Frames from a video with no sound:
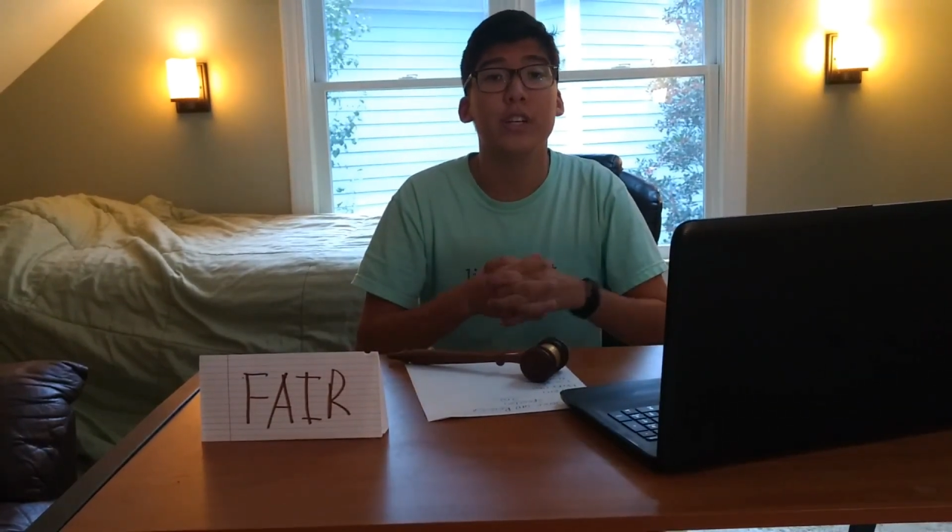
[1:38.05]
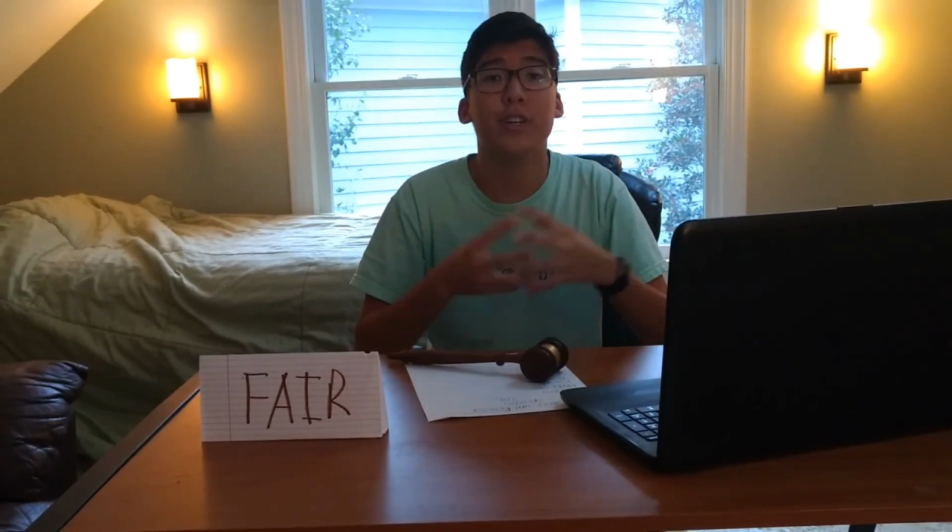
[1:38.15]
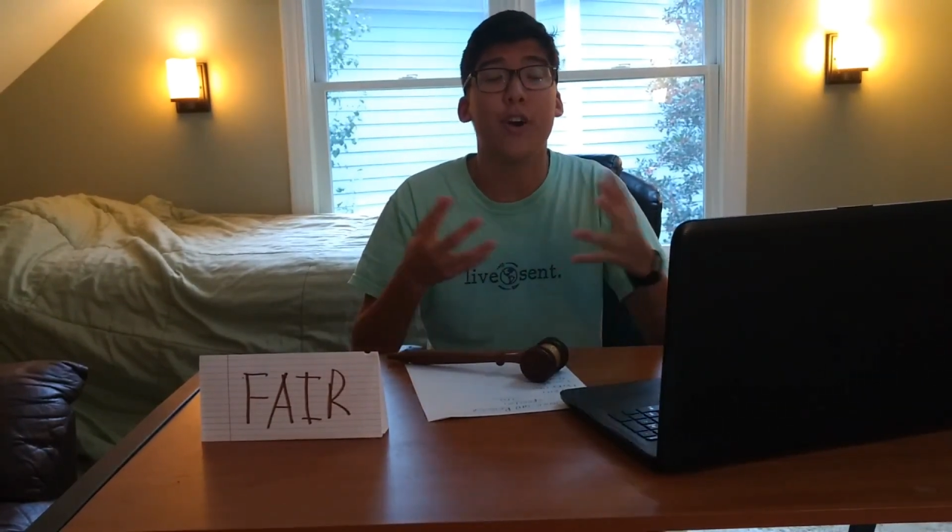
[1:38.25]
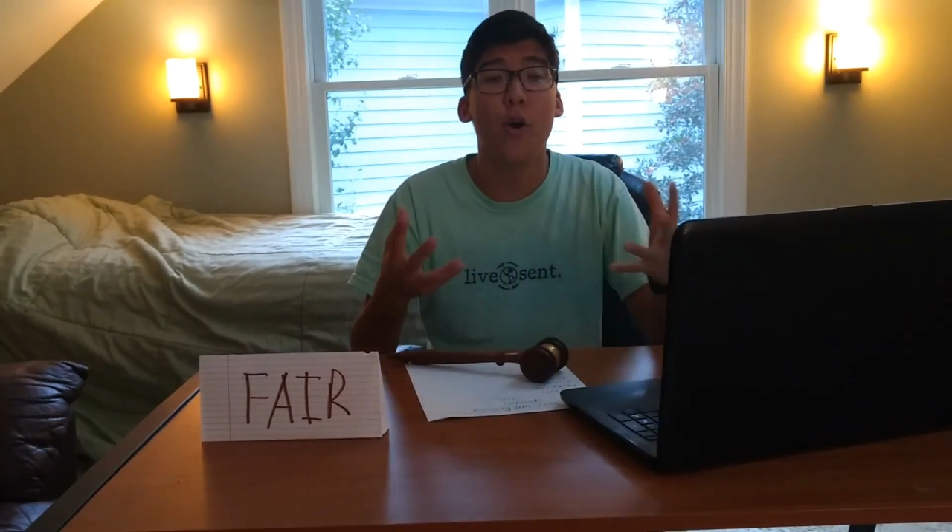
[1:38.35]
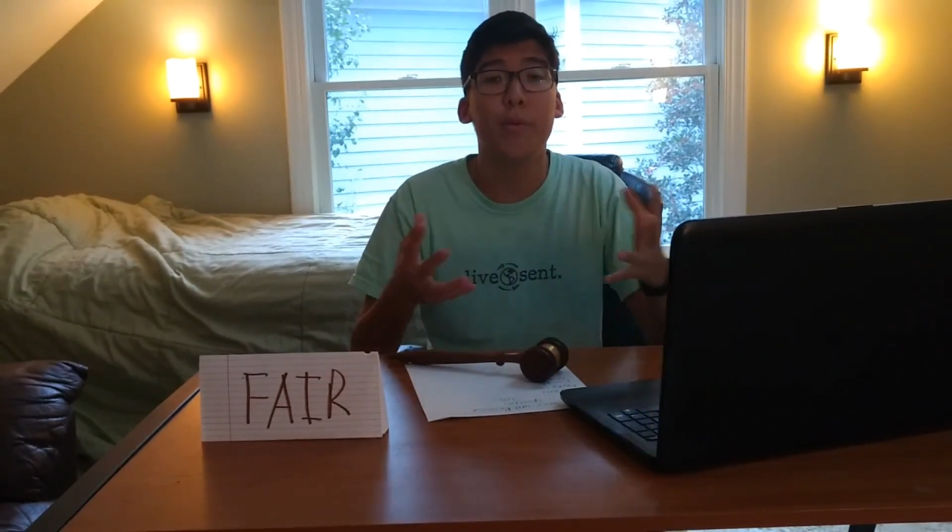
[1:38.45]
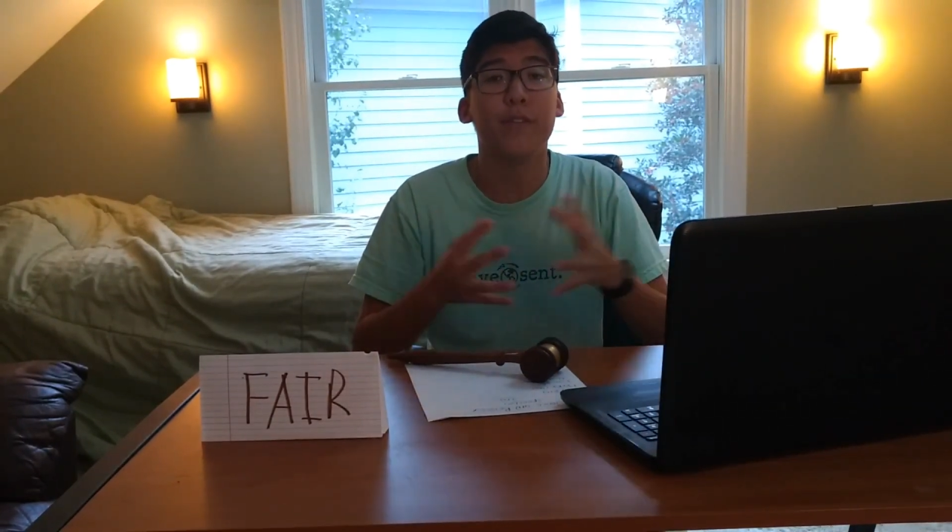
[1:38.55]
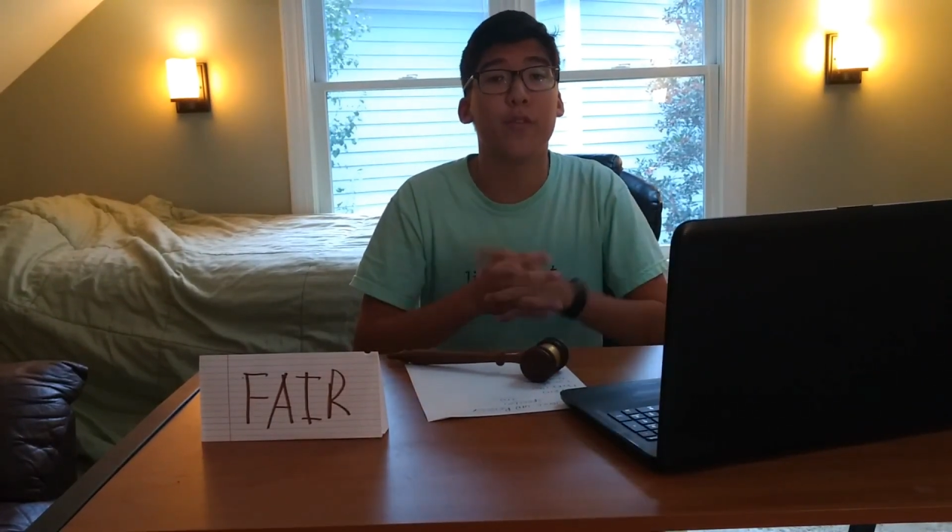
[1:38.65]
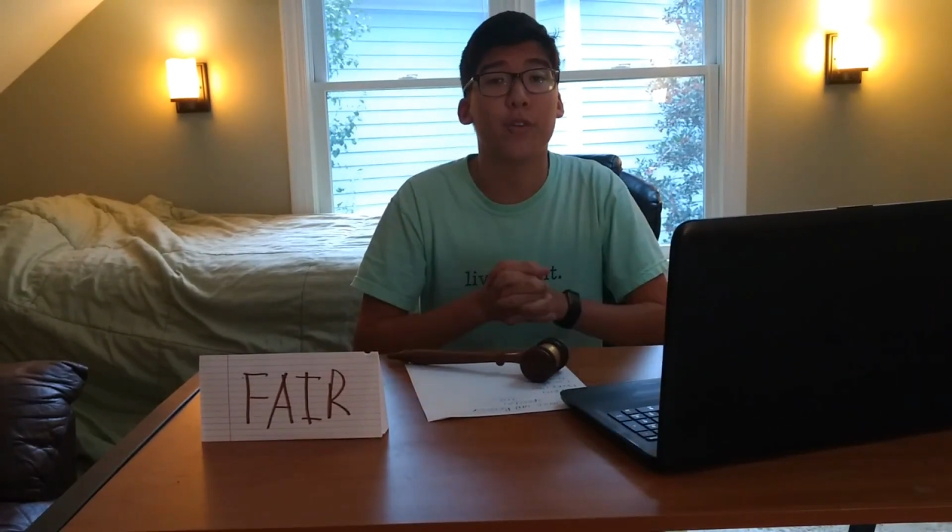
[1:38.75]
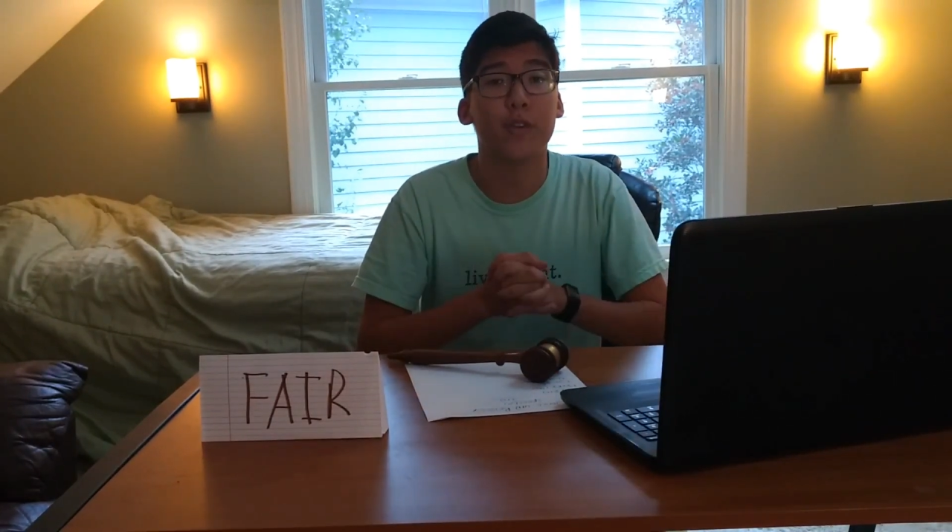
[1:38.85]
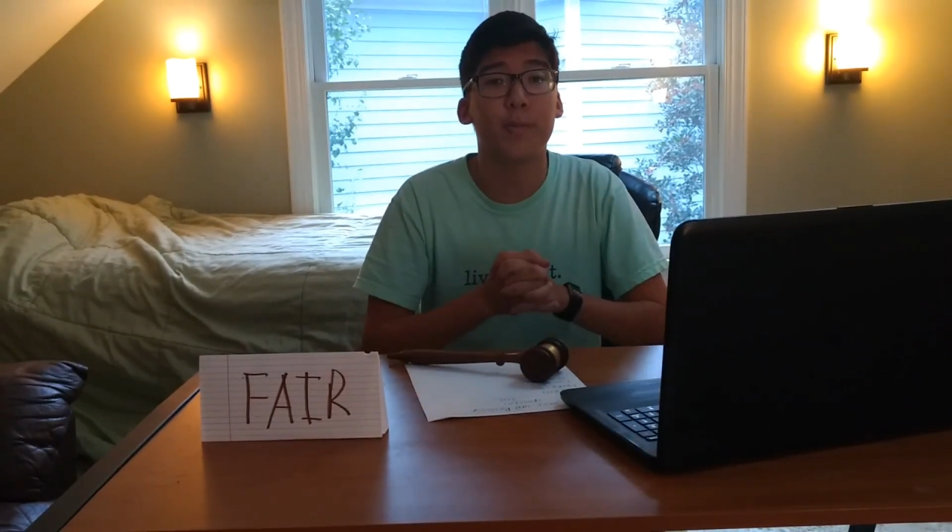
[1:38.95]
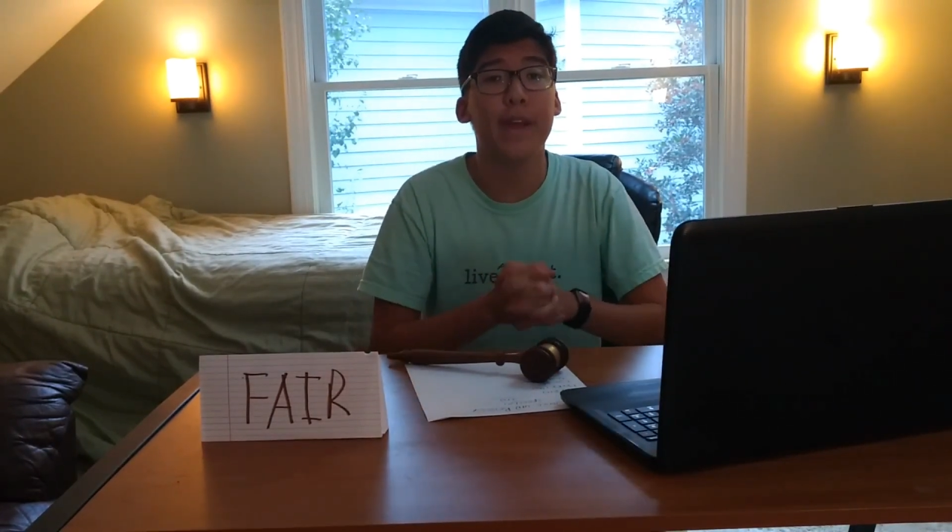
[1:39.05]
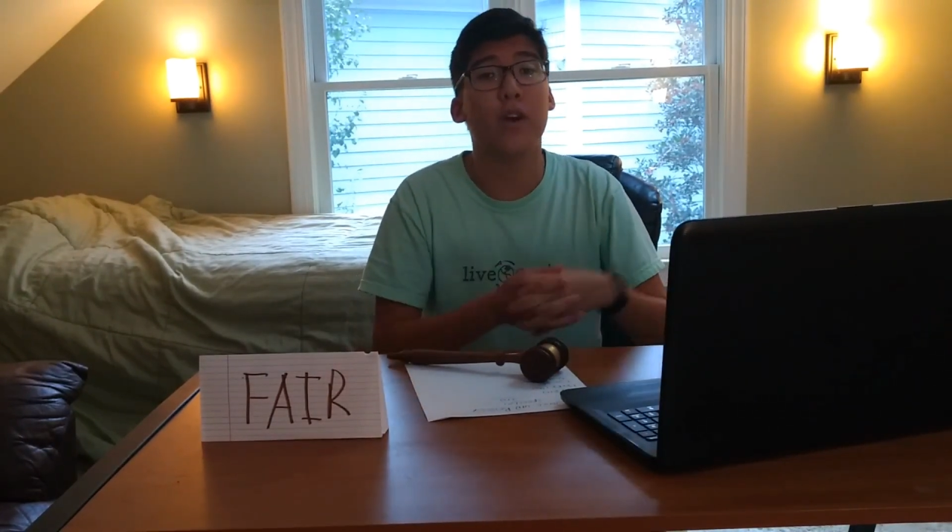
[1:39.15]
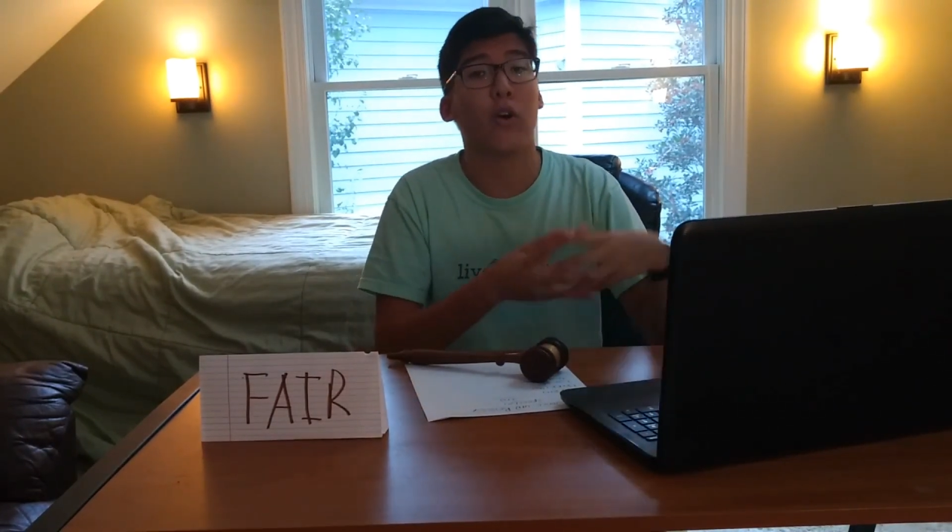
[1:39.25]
to open the floor for debate